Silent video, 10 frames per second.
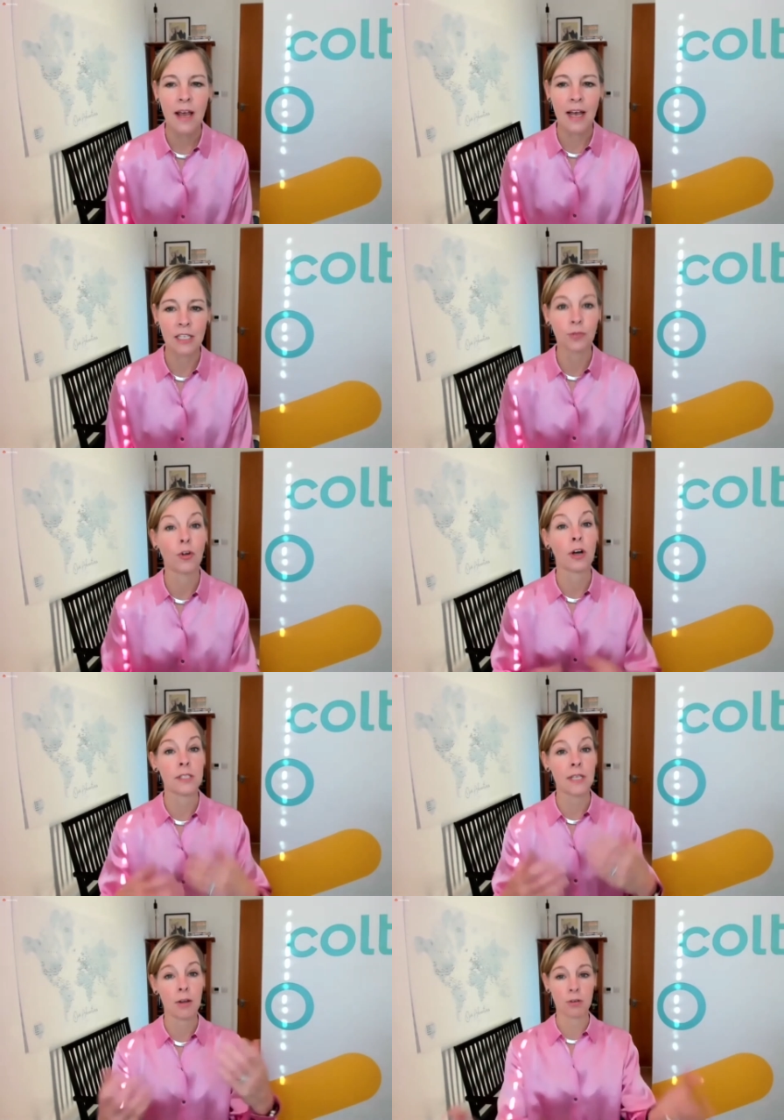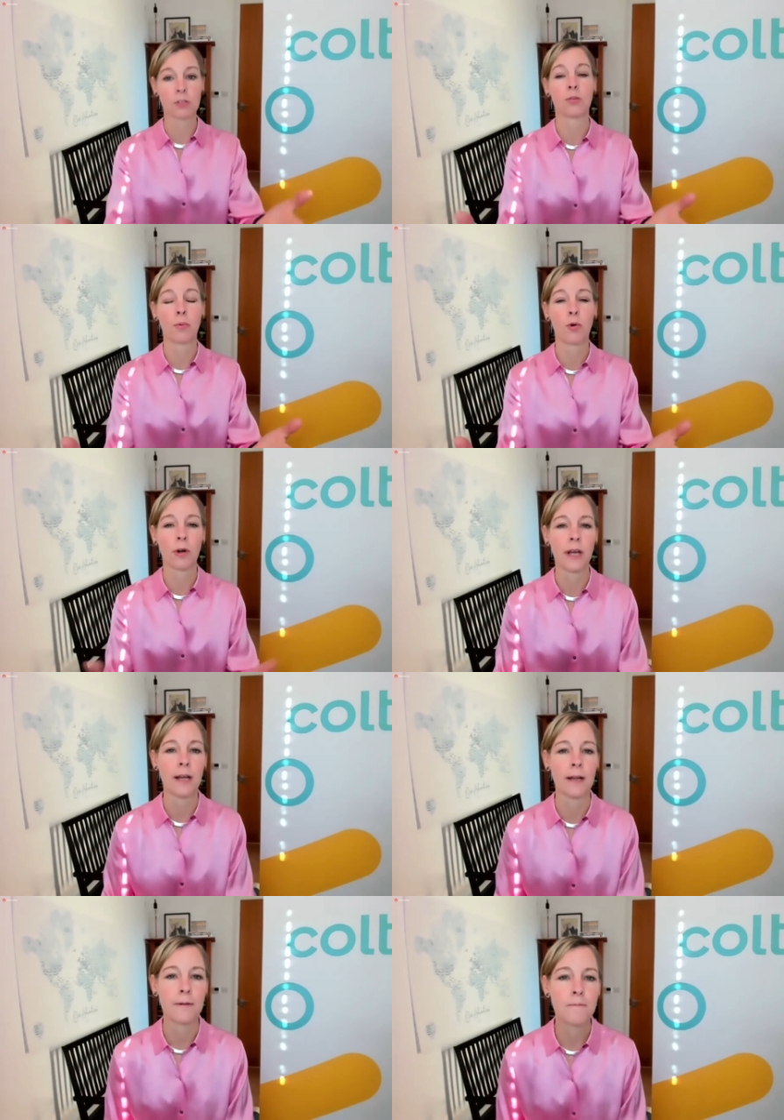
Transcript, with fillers: as far as how they're supporting